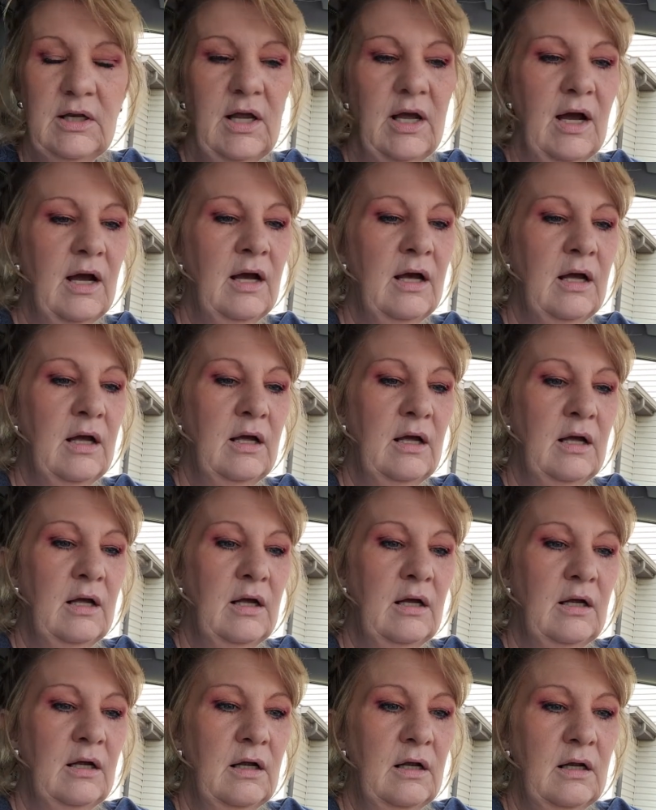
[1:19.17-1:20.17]

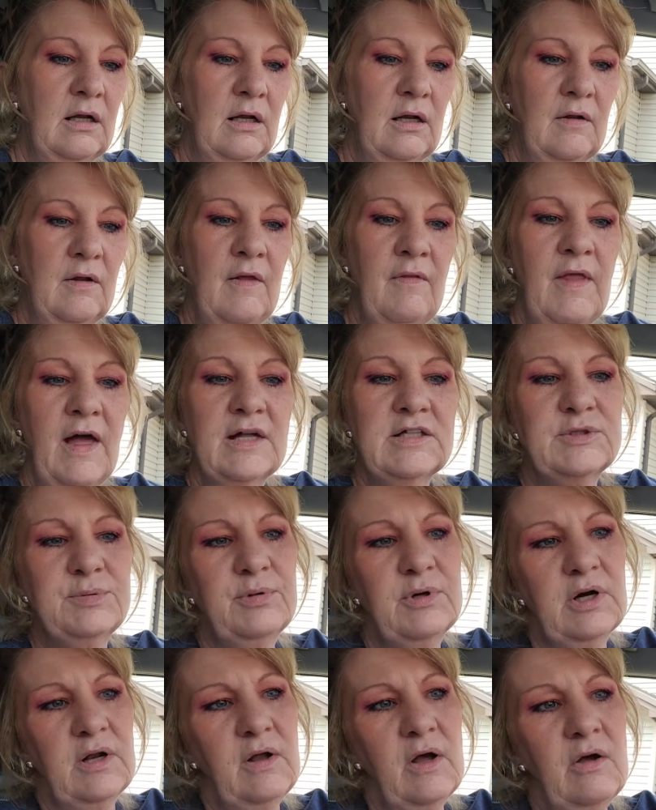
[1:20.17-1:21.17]
Yeah. And that's
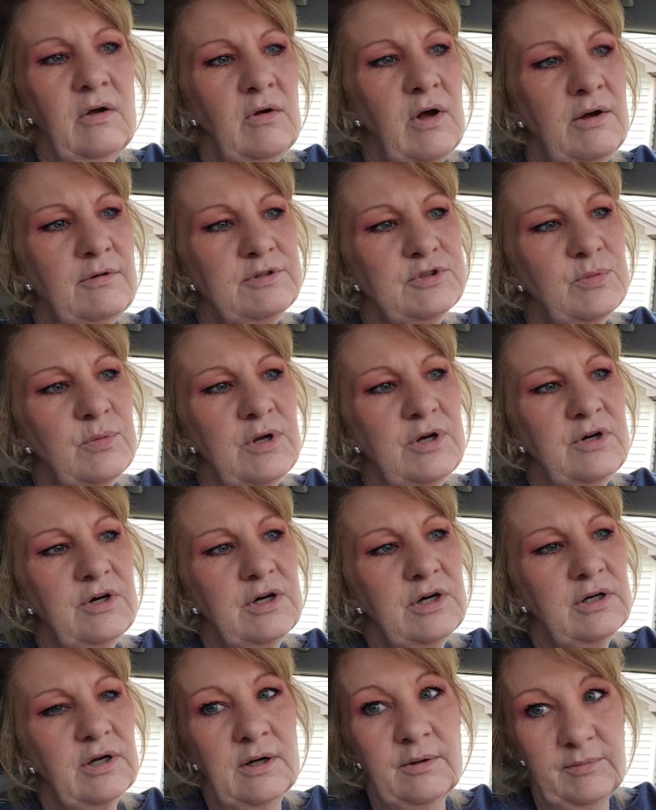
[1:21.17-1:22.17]
pretty... Oh, I was
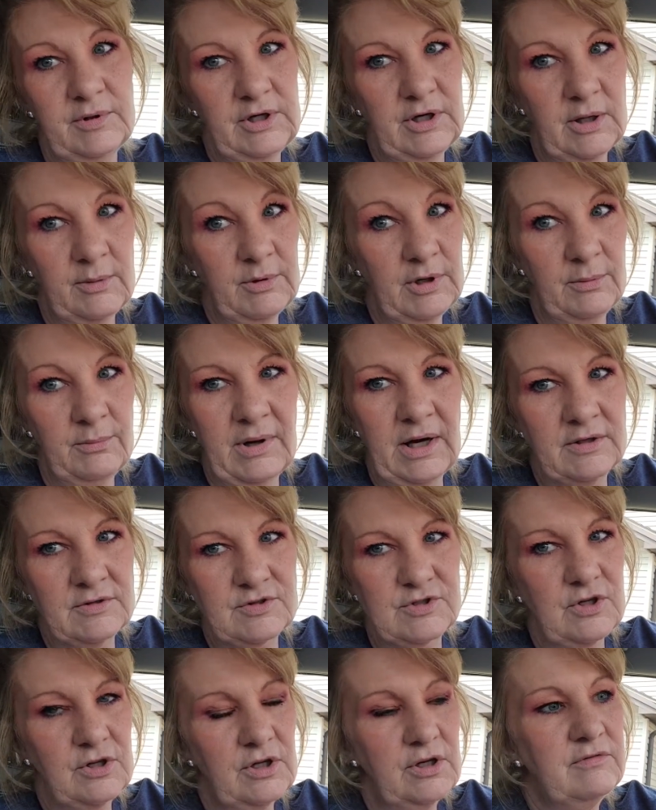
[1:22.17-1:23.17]
wondering. I'm here. I'm going to
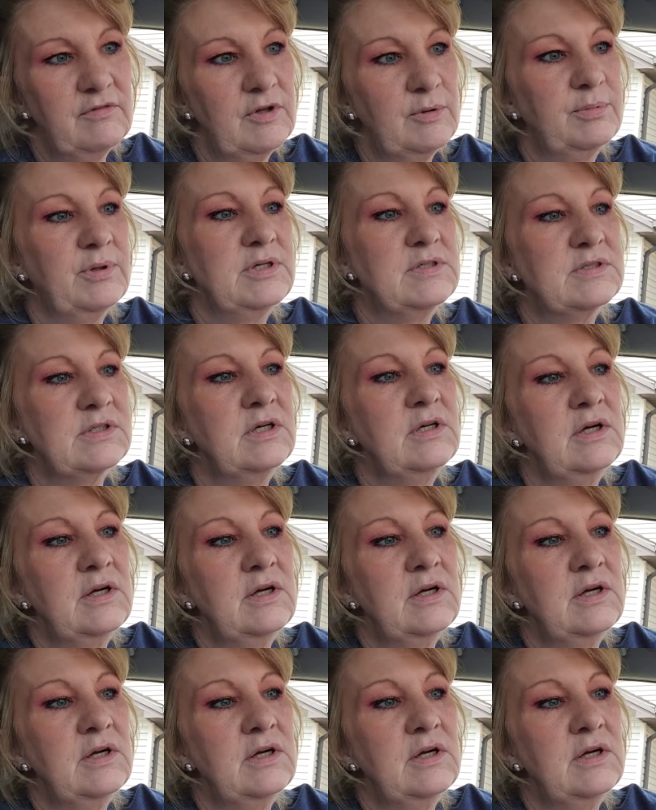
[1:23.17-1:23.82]
bounce all over the place.